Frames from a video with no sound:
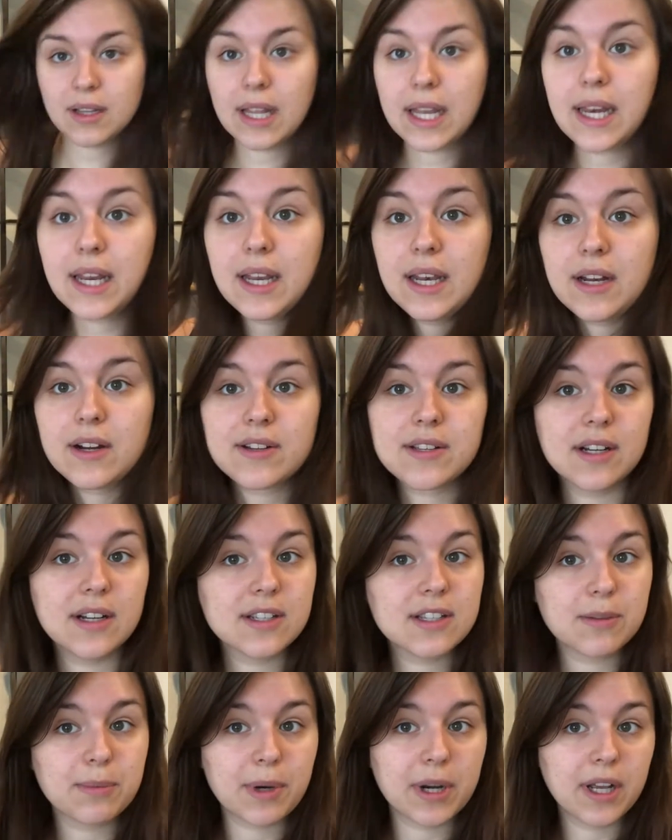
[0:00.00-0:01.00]
Lighting in here is
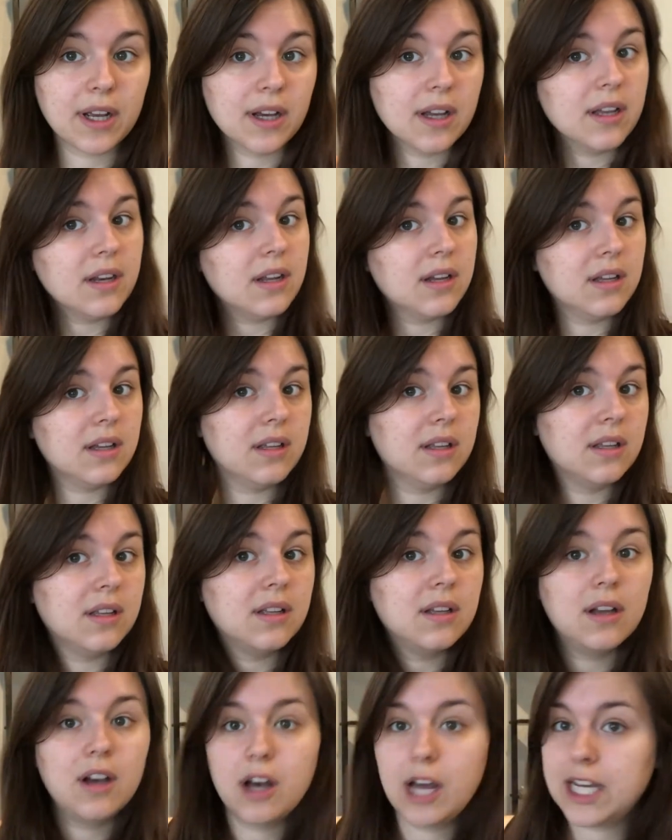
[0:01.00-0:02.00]
also pretty good.
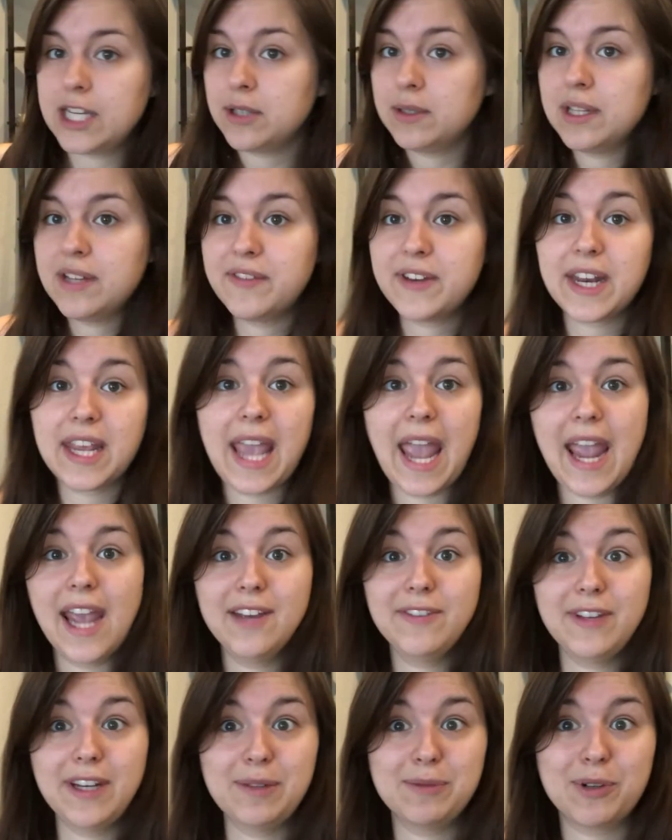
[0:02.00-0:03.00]
I don't live in a
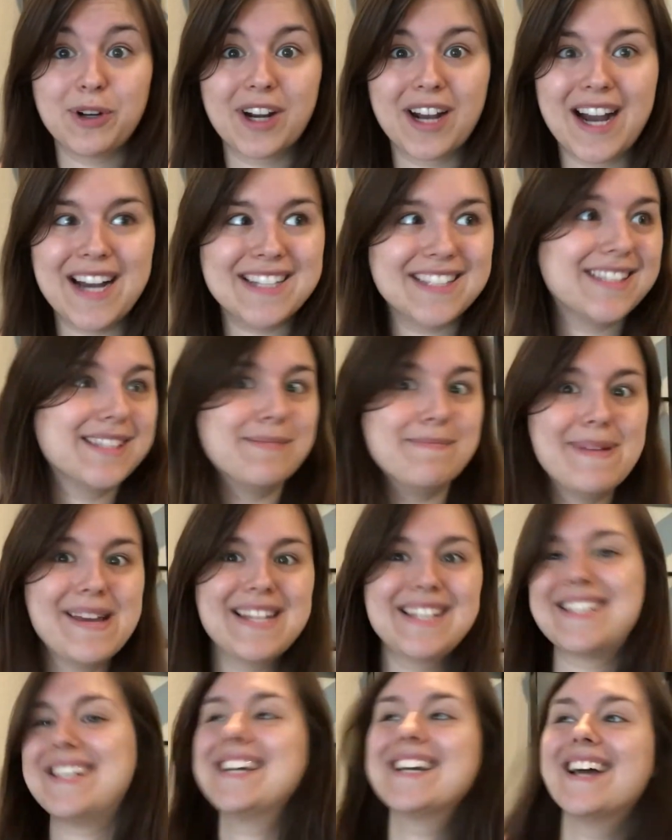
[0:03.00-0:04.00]
cave anymore, guys. It's
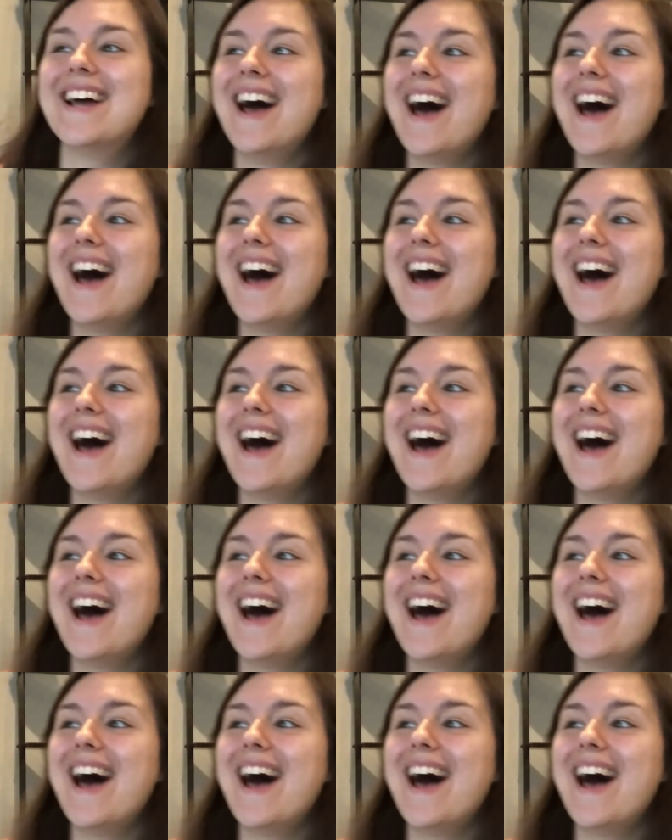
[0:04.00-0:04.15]
amazing.